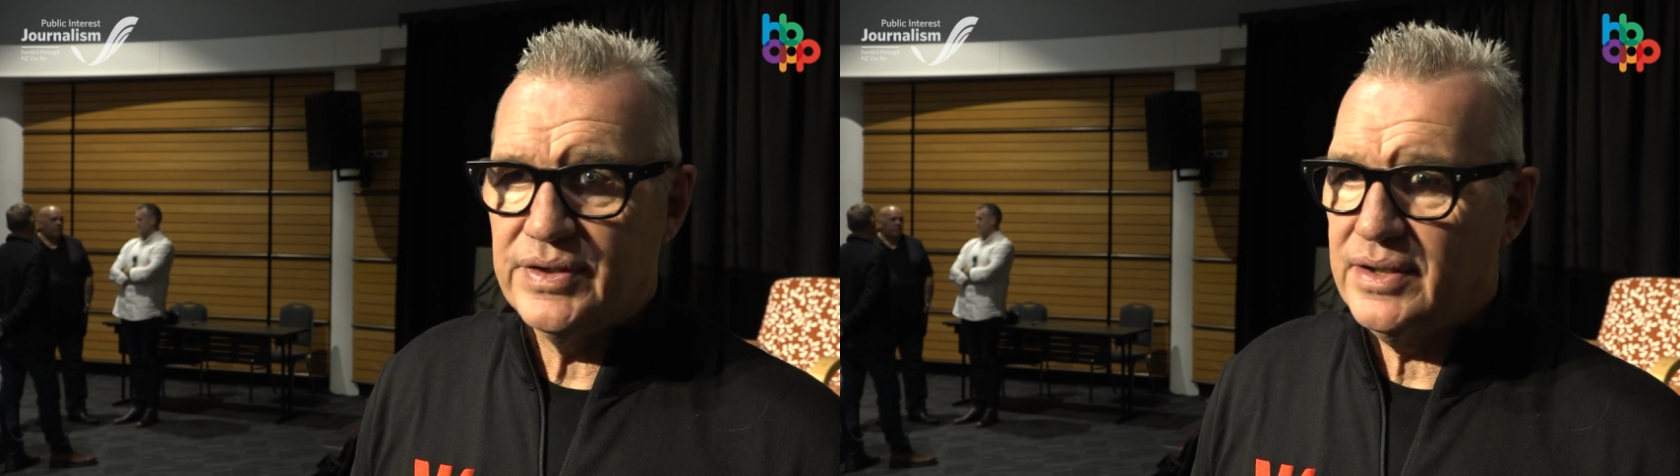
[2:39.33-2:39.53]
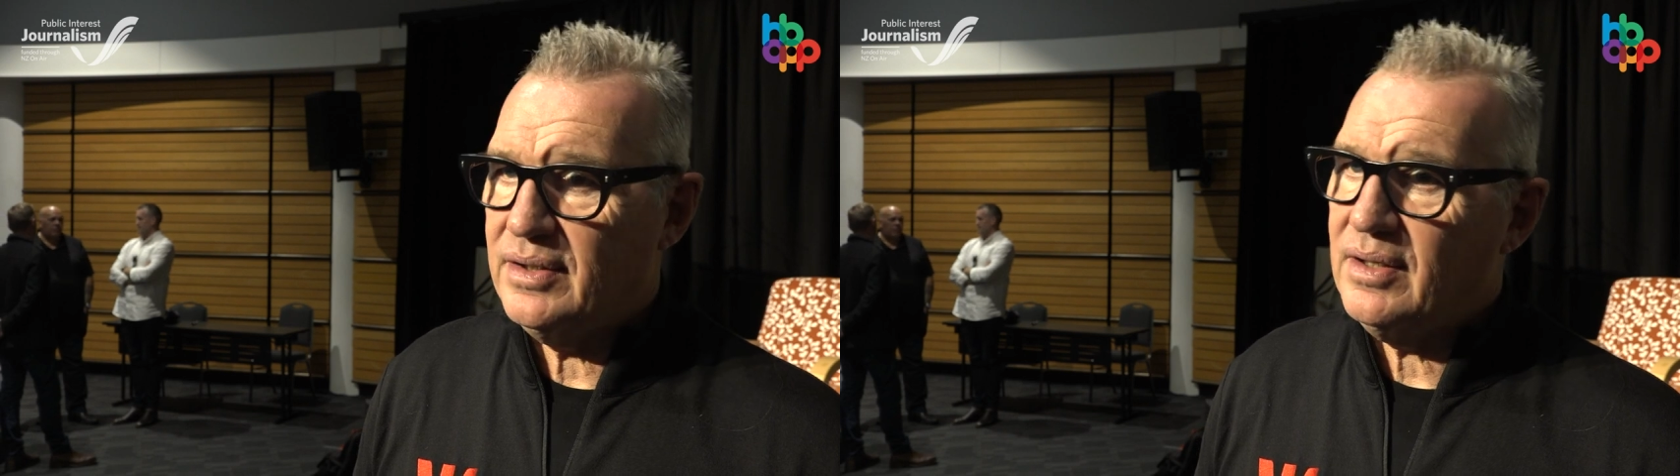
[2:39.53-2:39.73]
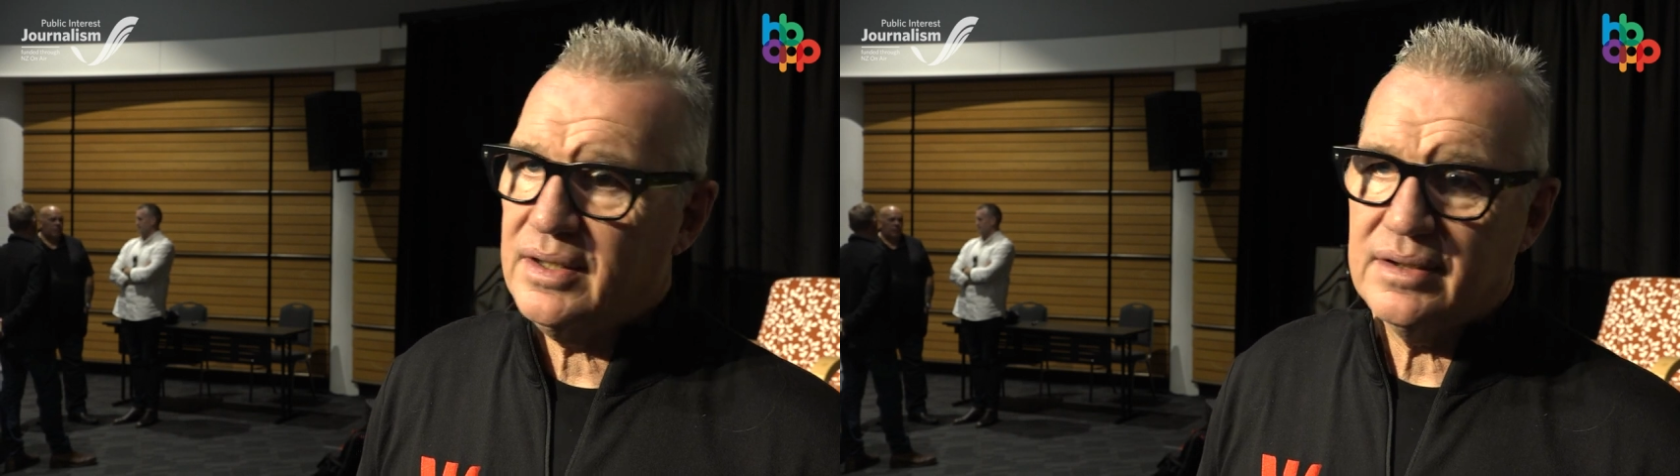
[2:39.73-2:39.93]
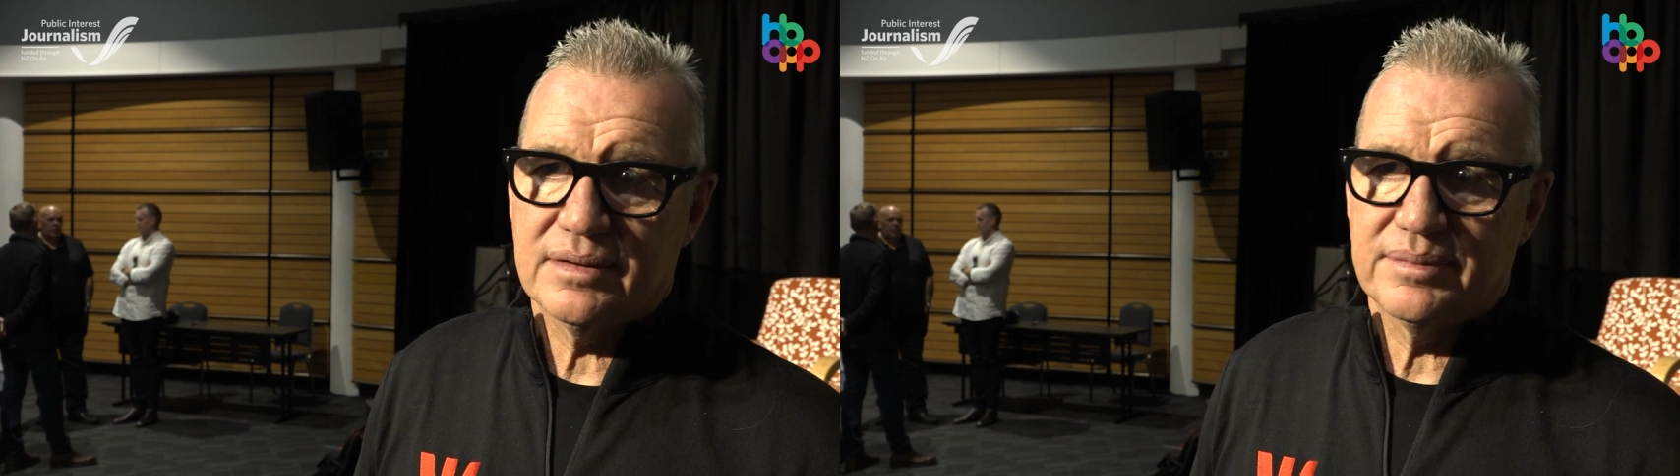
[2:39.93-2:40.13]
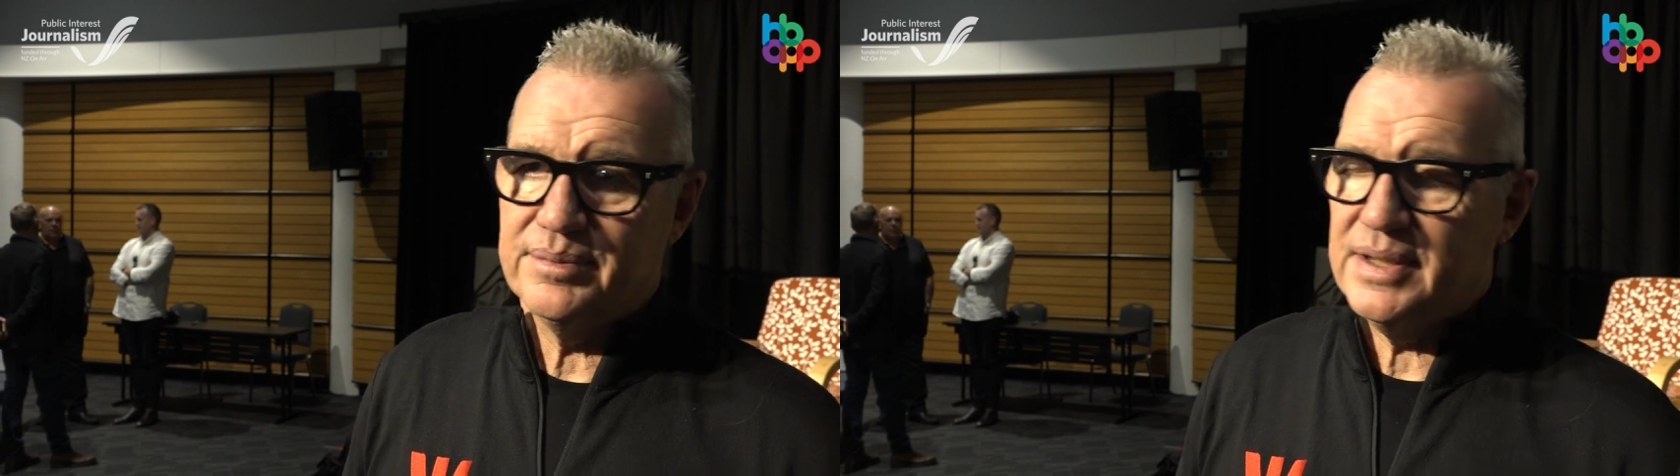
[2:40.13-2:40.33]
You know, like
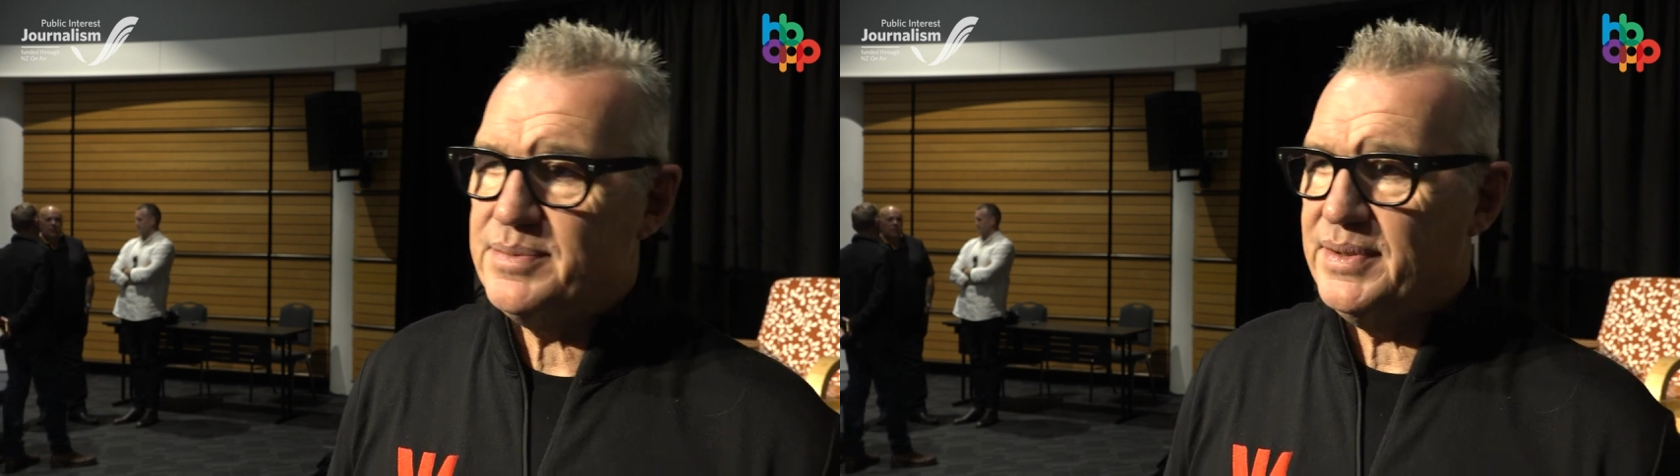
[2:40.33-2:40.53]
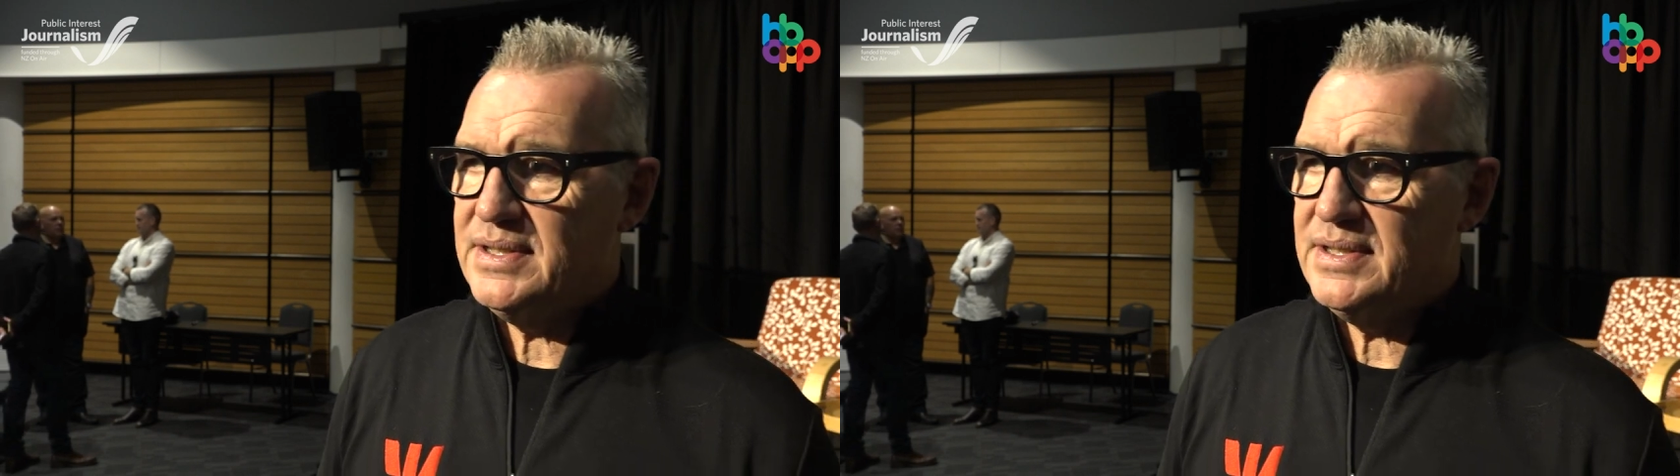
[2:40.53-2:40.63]
must be